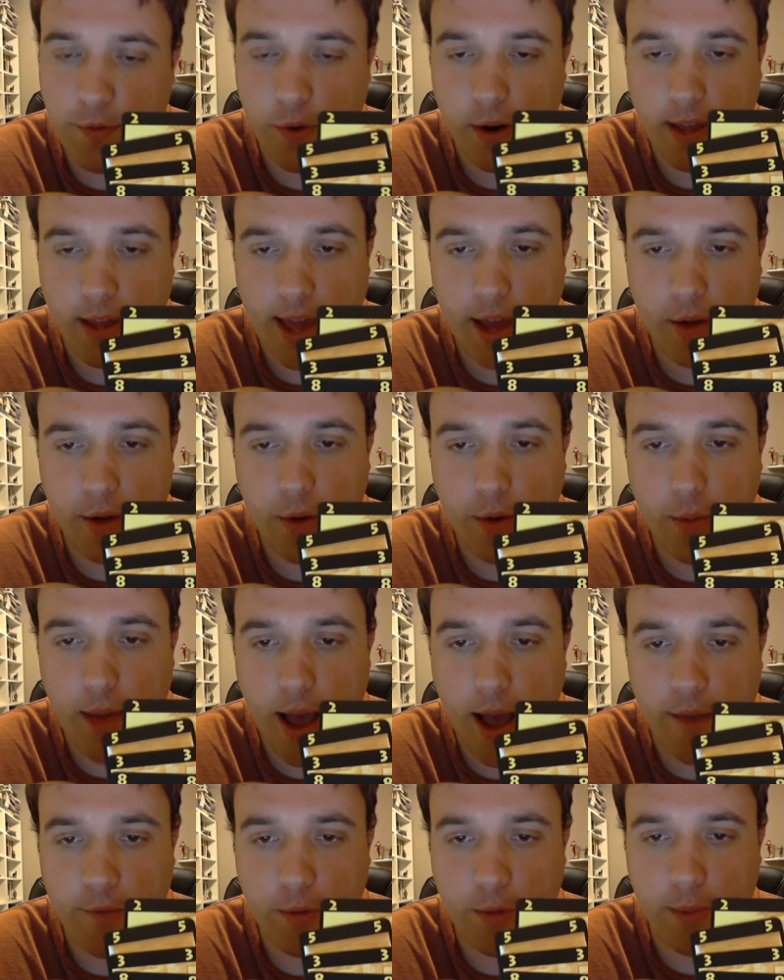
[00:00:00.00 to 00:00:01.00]
can't go
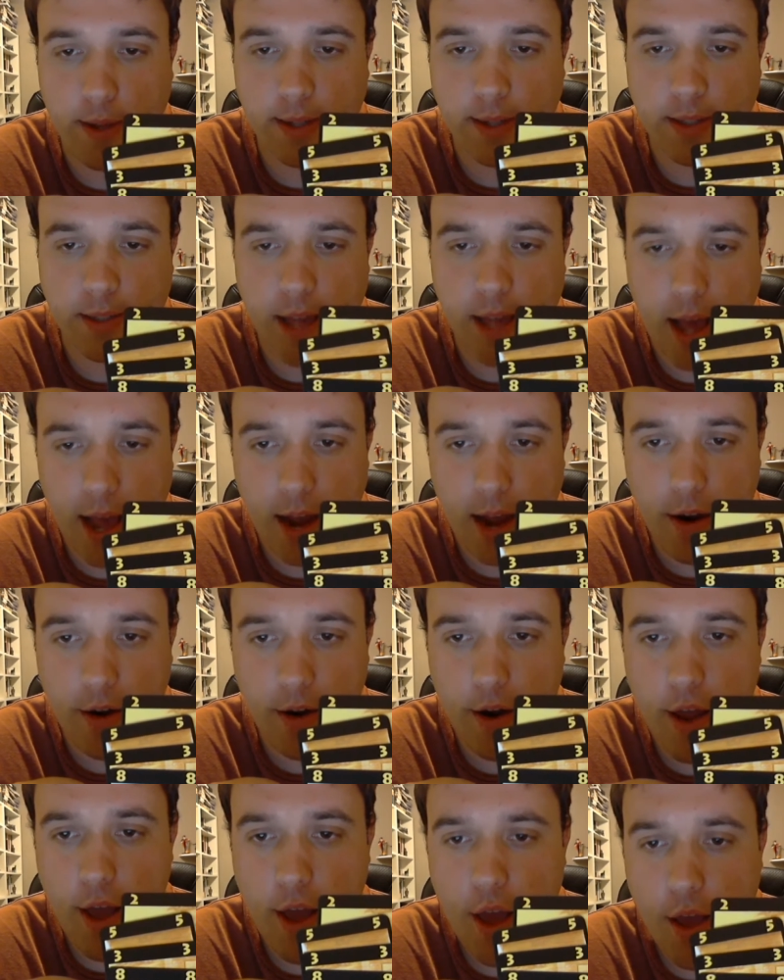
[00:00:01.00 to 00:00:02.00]
after because it's a higher.
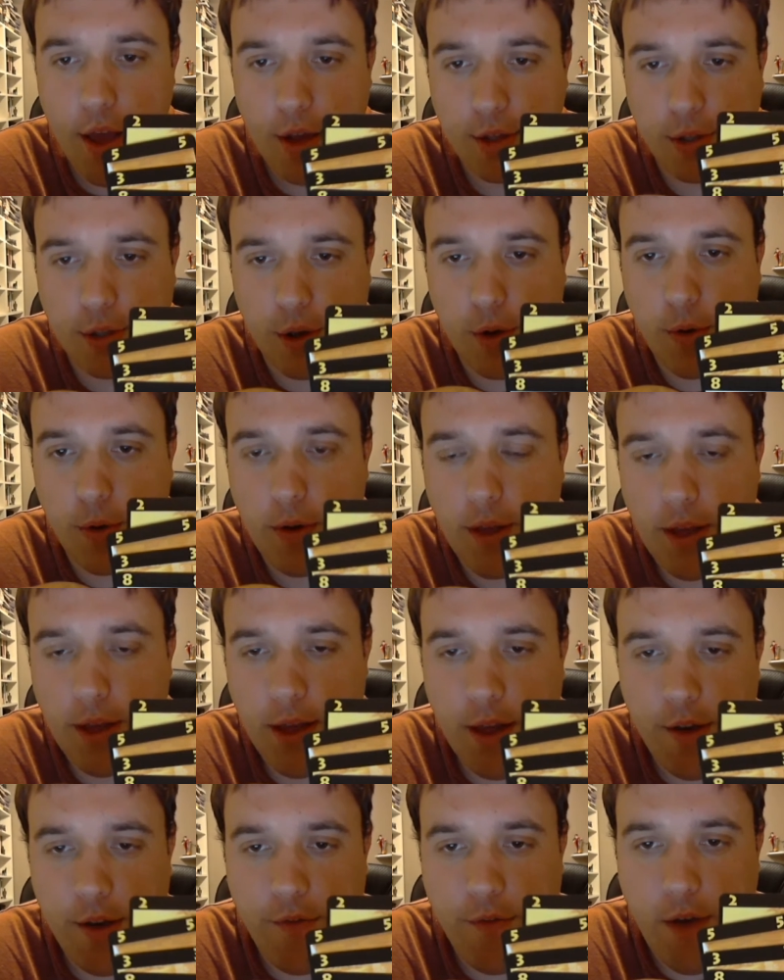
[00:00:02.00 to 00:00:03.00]
So
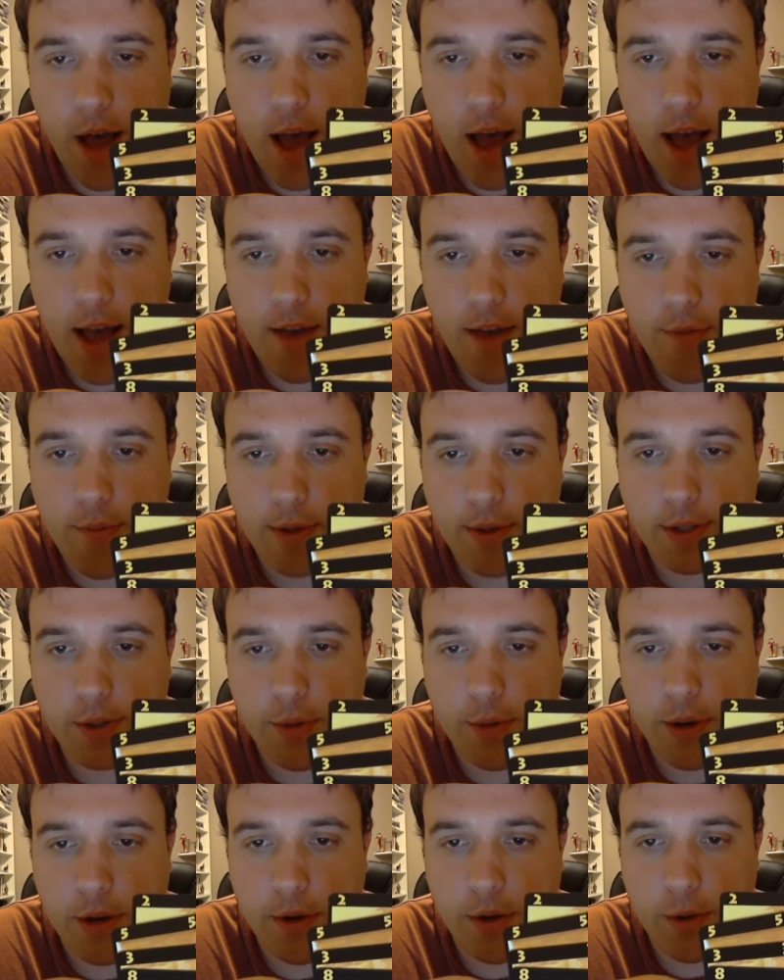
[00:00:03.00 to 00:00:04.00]
5 plus
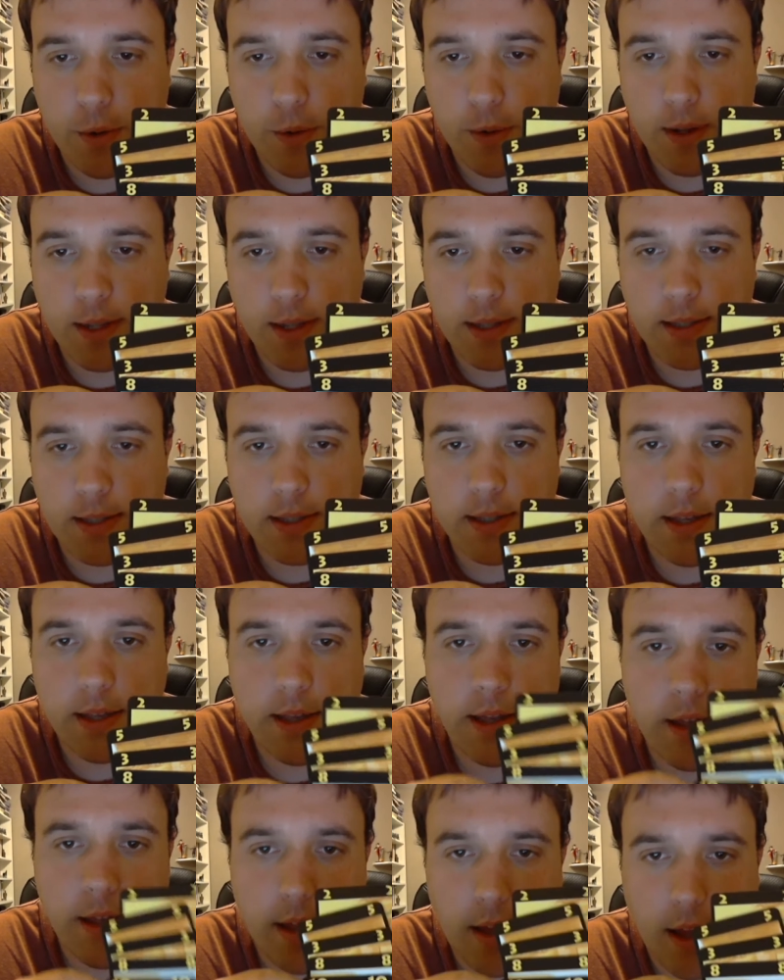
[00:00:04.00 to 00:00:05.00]
3 and 2 is
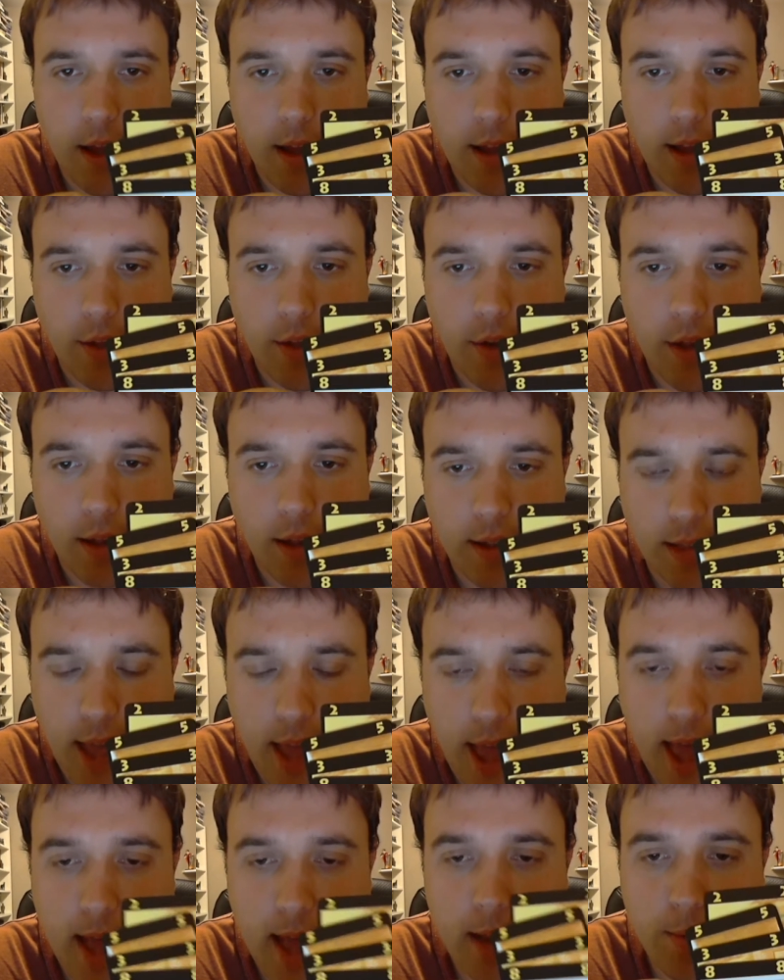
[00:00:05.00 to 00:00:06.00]

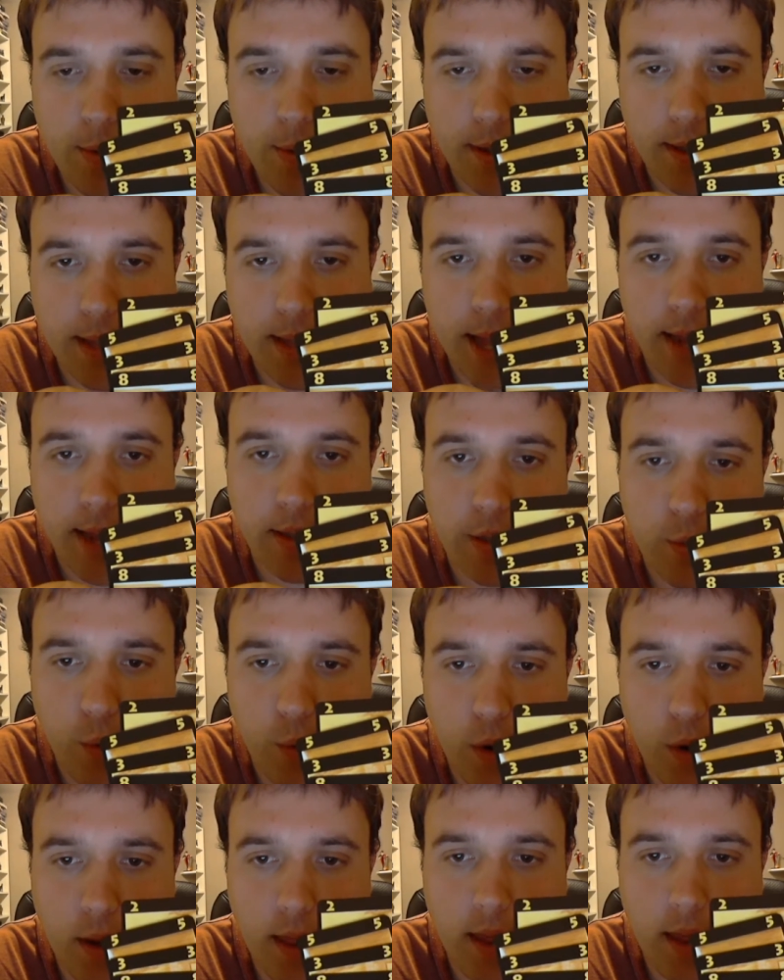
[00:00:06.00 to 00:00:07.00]
10, plus 10 is
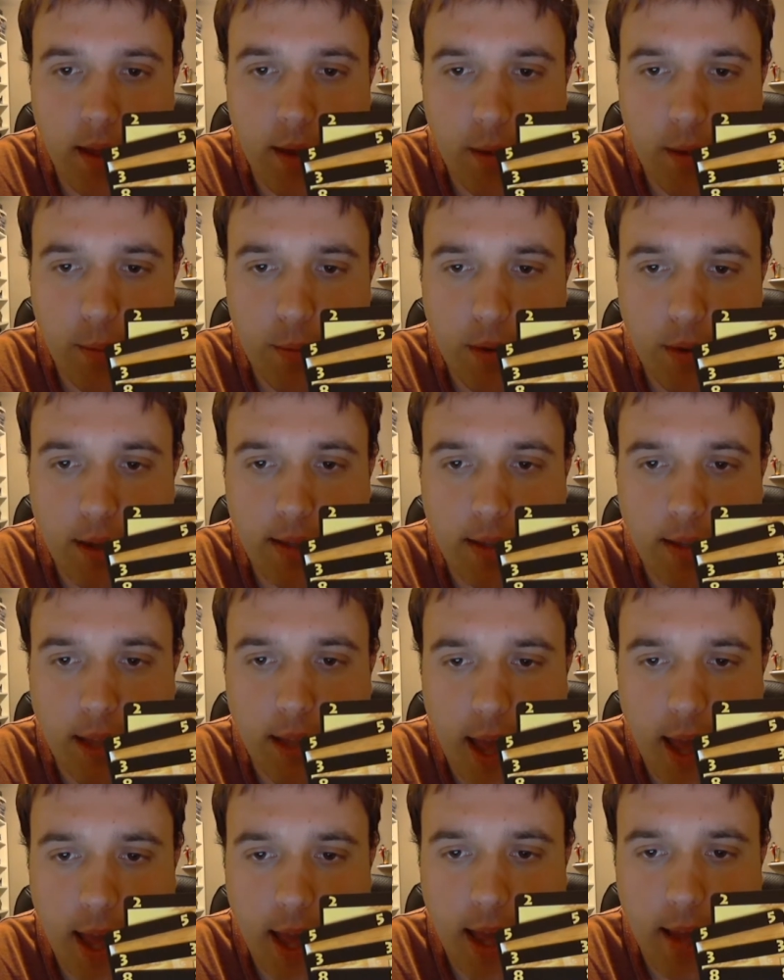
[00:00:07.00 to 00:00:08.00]
20, plus
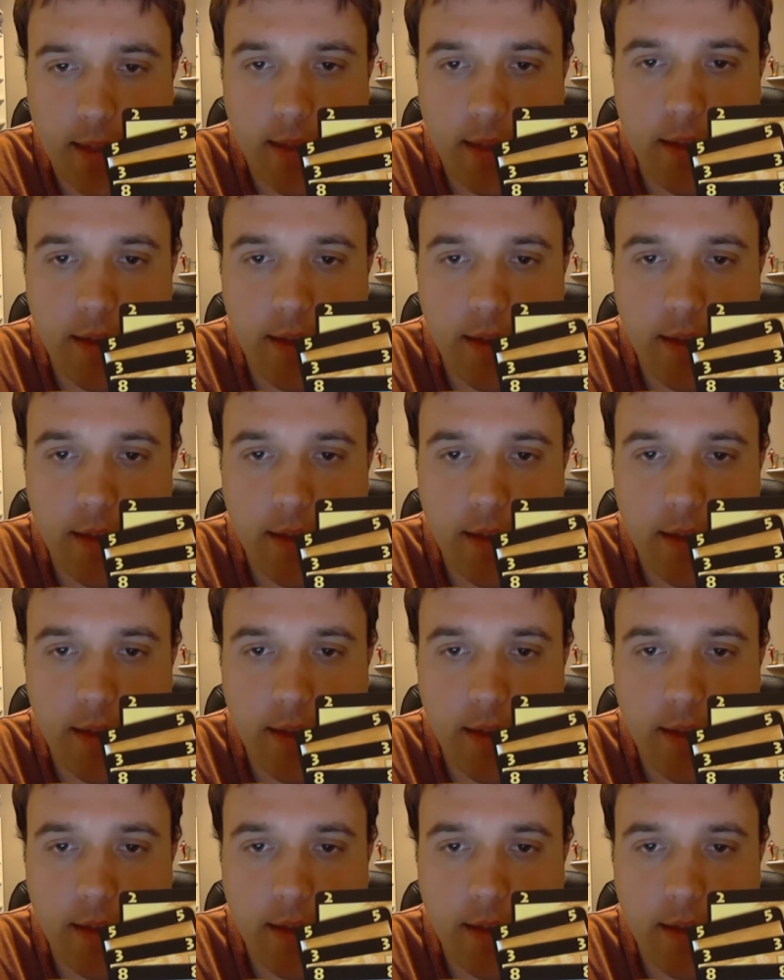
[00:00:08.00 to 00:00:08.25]
the 8